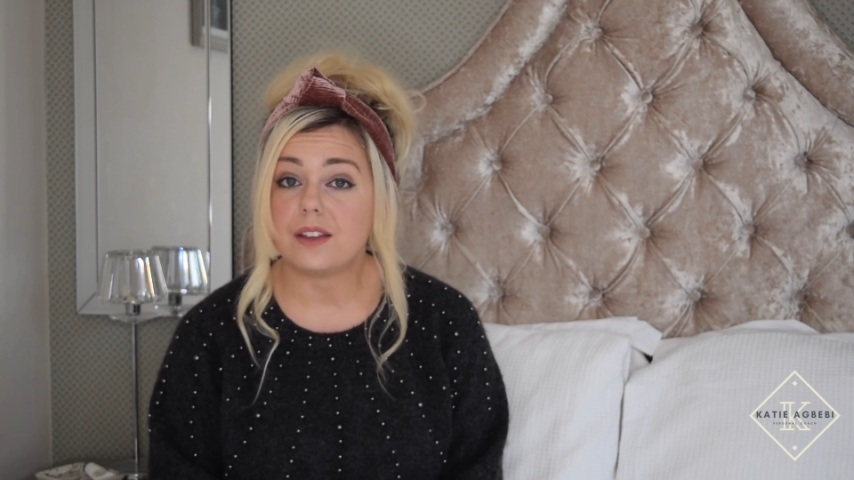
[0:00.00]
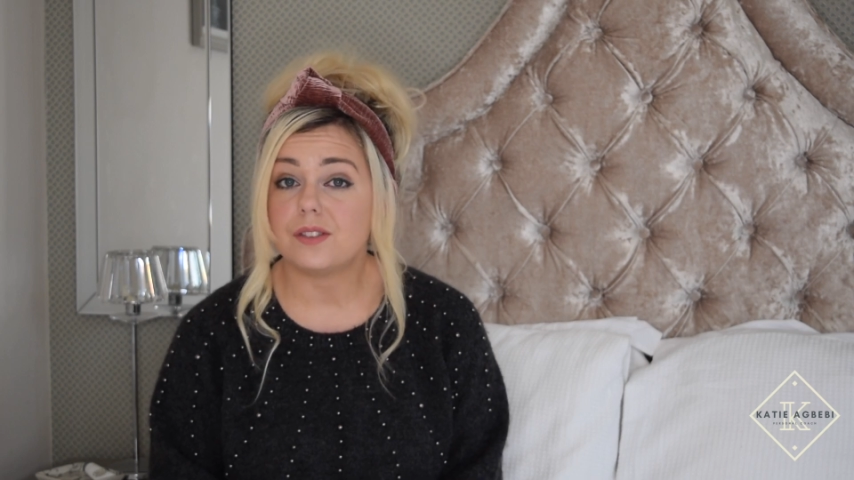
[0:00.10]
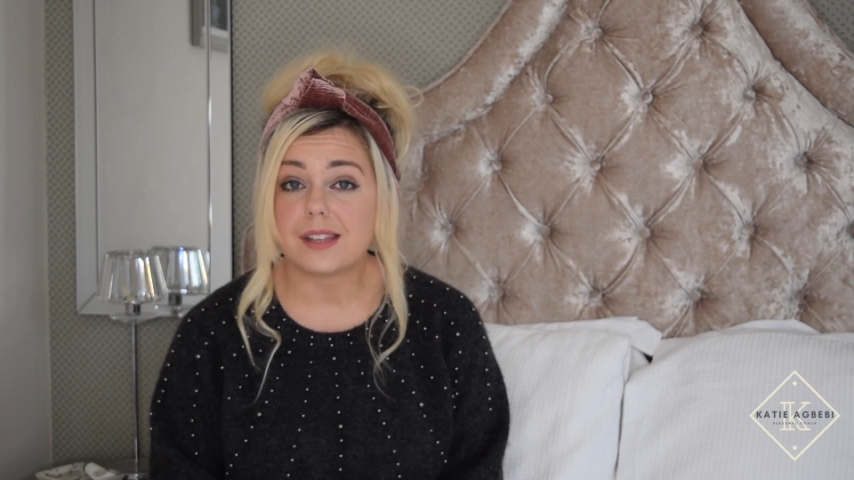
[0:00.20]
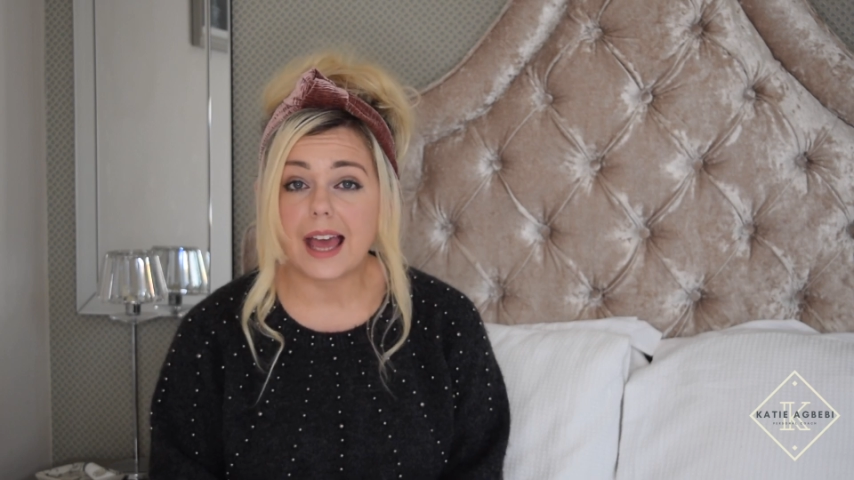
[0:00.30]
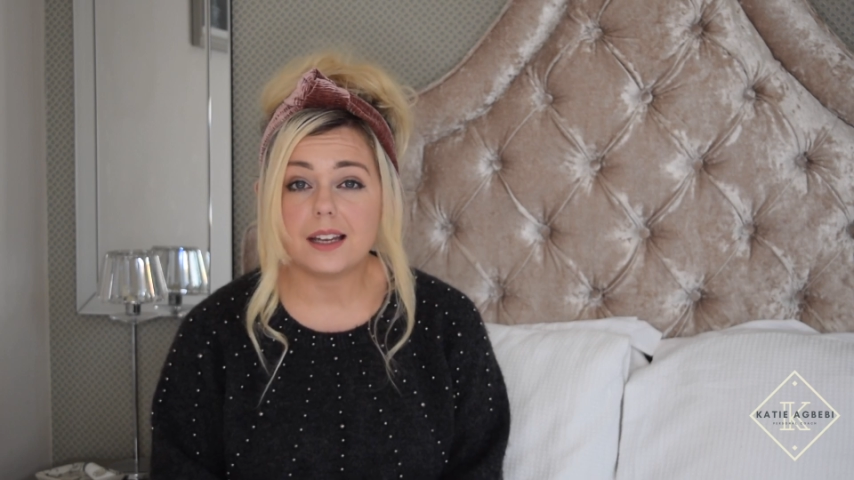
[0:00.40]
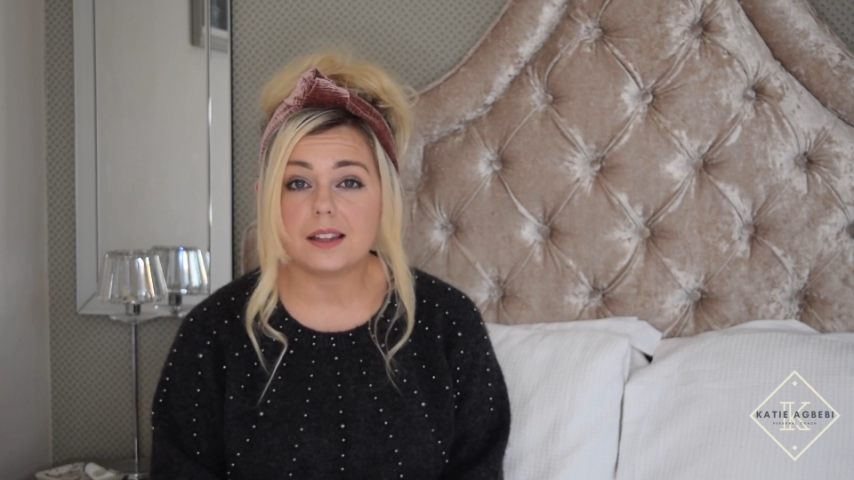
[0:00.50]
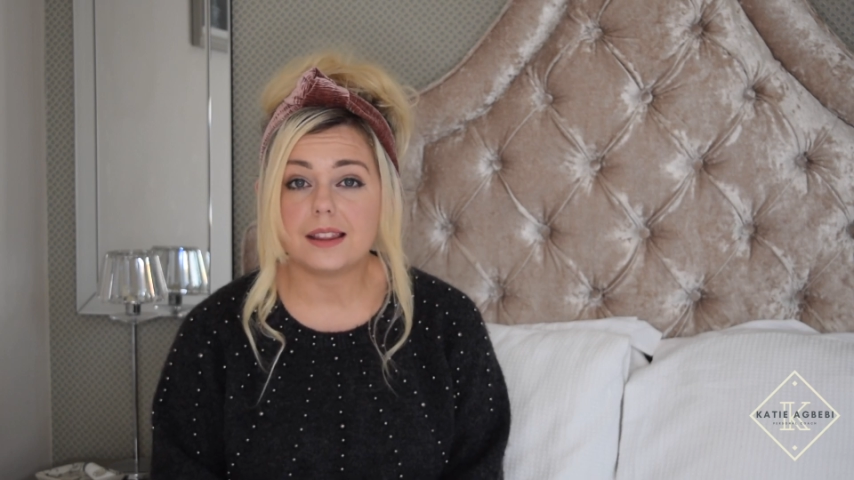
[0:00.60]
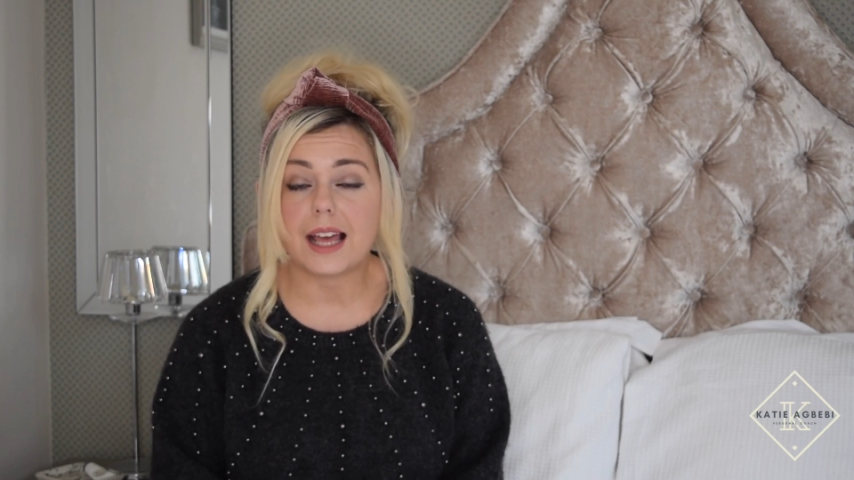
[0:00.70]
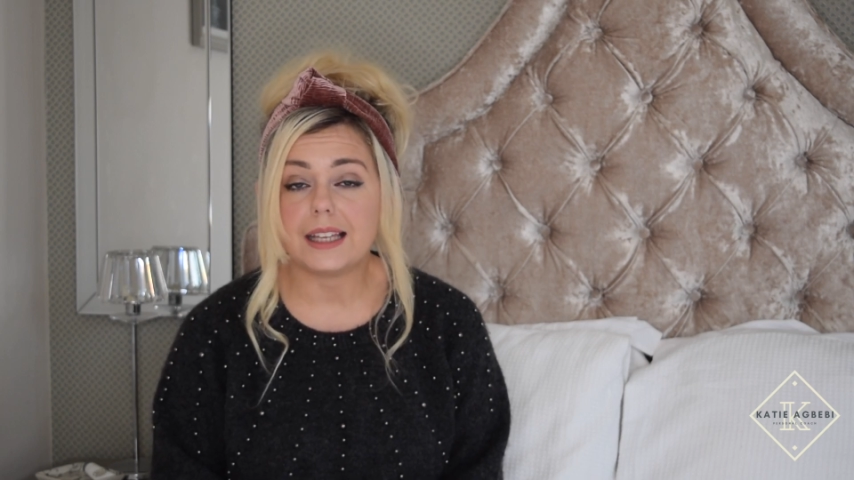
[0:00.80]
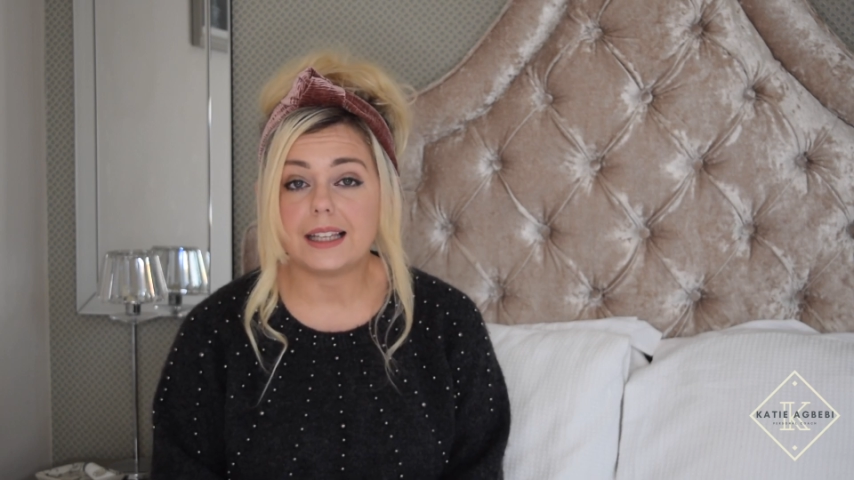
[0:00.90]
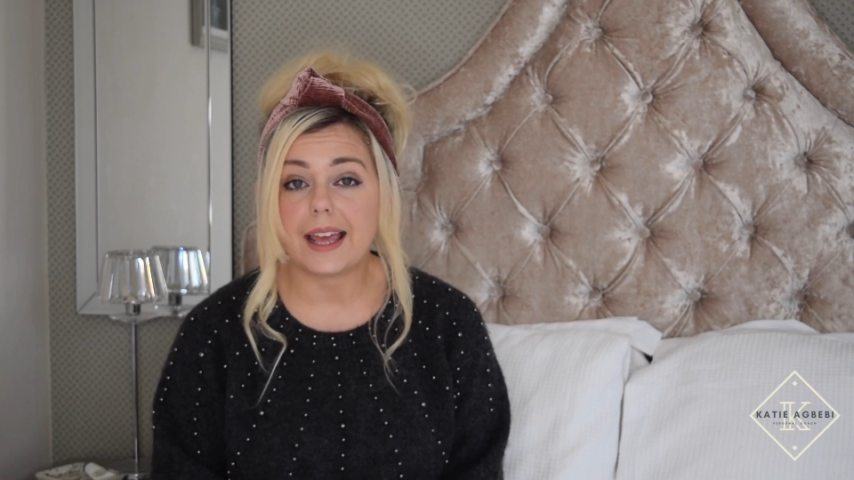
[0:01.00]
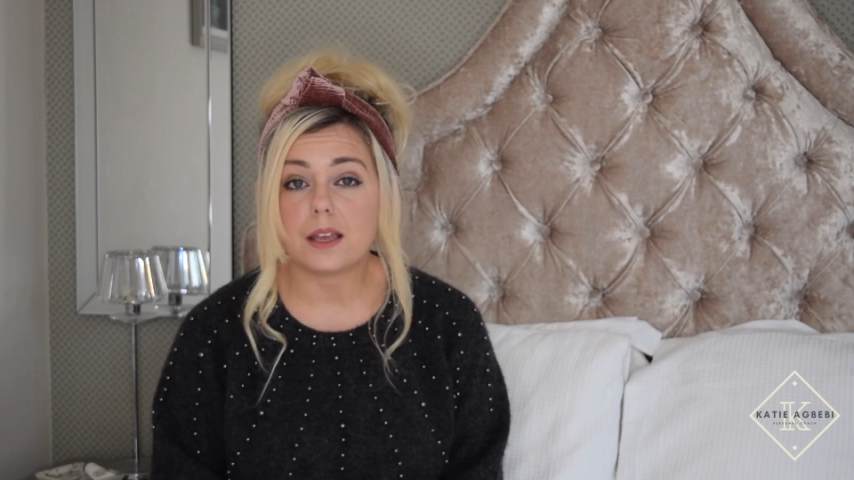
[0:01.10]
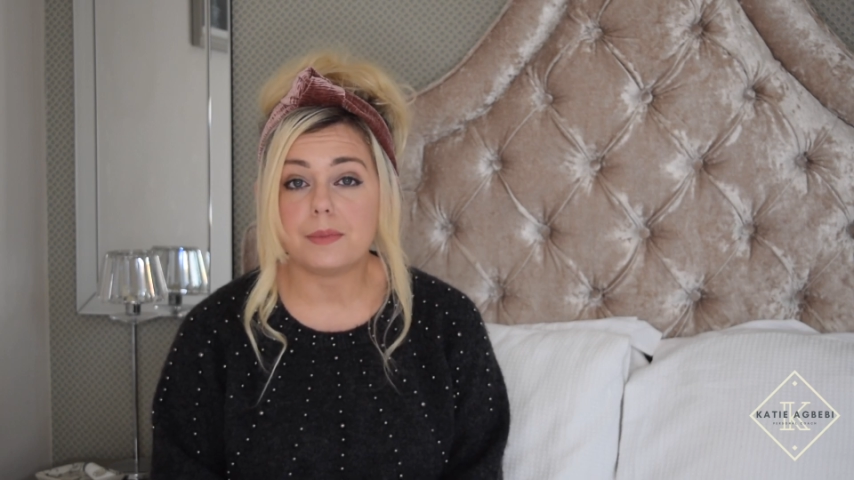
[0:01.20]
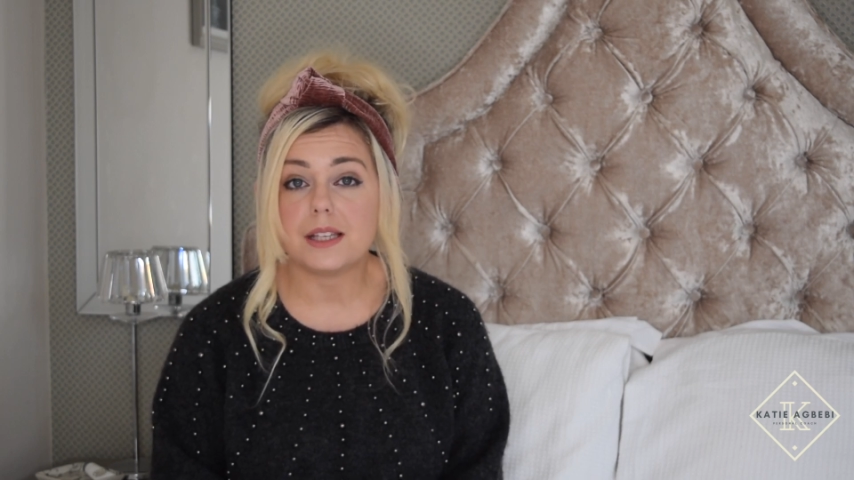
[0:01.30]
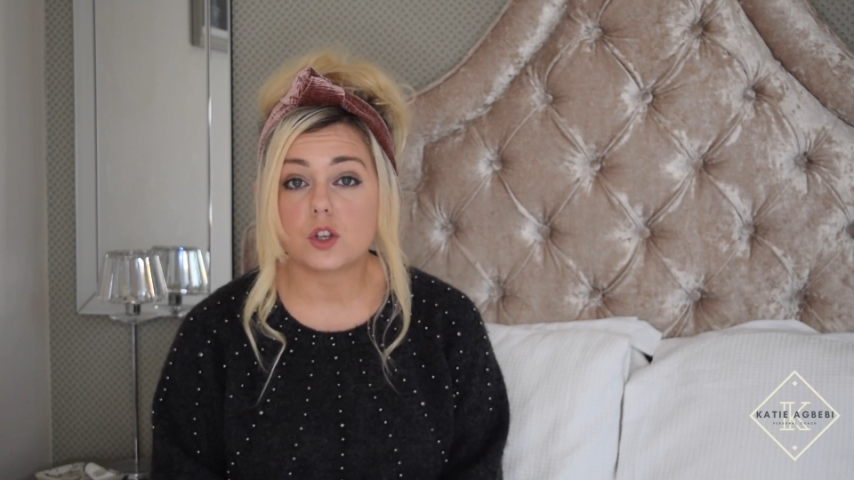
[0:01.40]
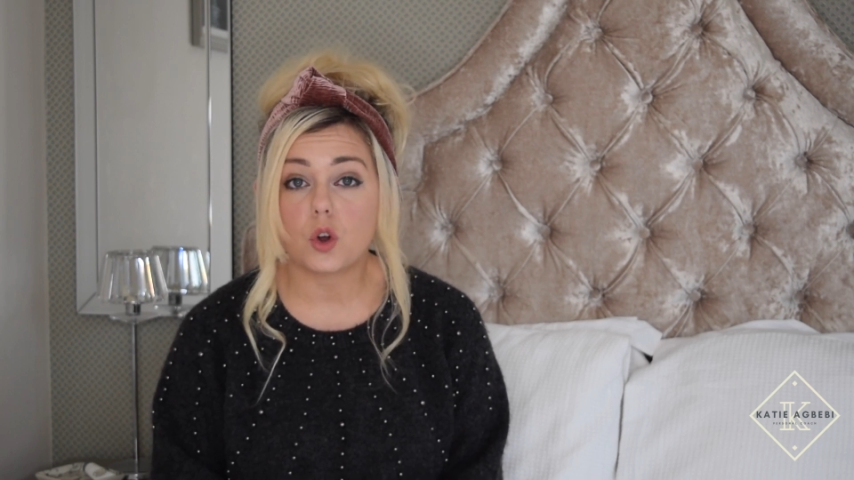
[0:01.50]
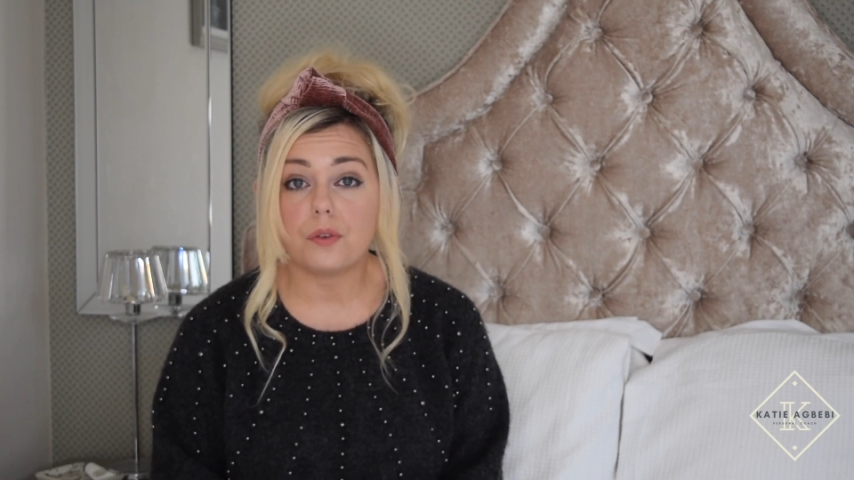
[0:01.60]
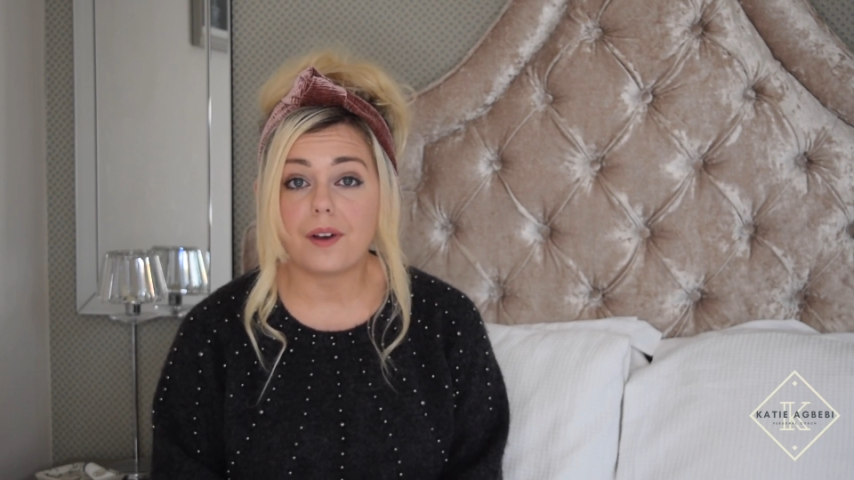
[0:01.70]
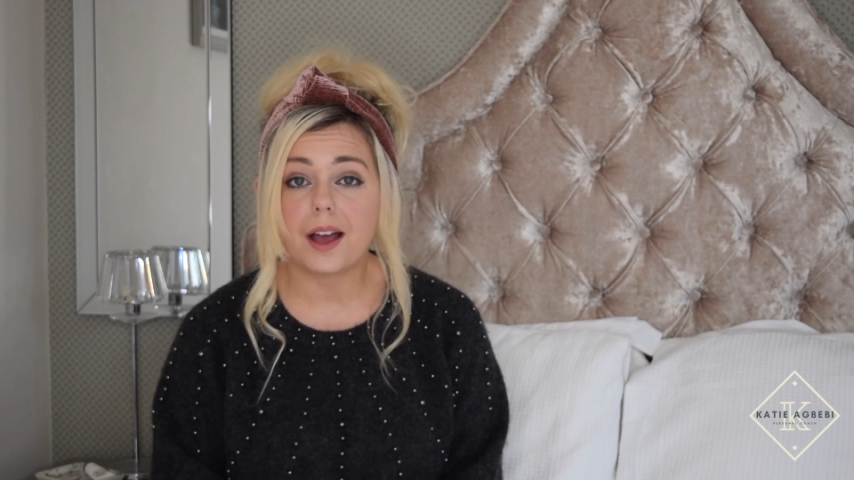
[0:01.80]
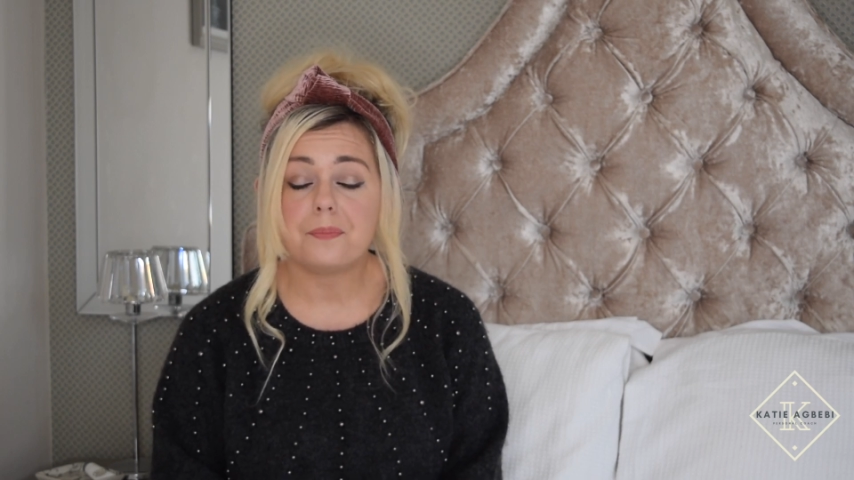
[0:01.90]
if there's anything that you'd like me to
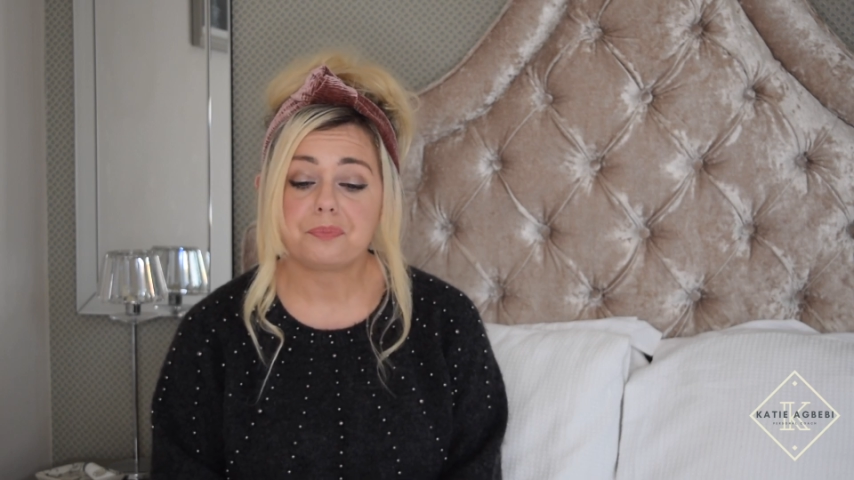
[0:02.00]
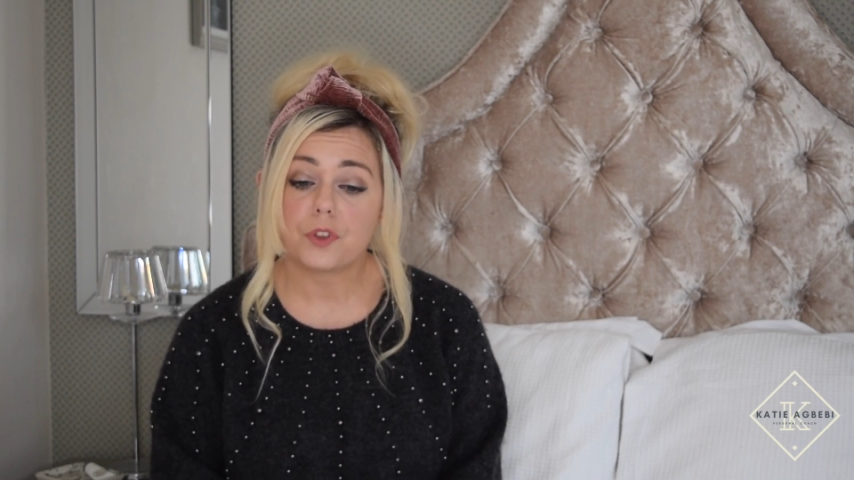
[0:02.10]
cover,